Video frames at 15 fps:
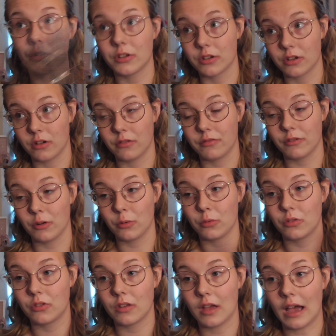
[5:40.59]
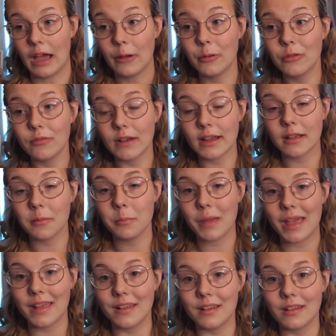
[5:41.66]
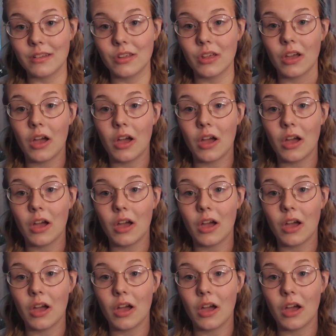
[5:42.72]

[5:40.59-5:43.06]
to-go foods. I would recommend,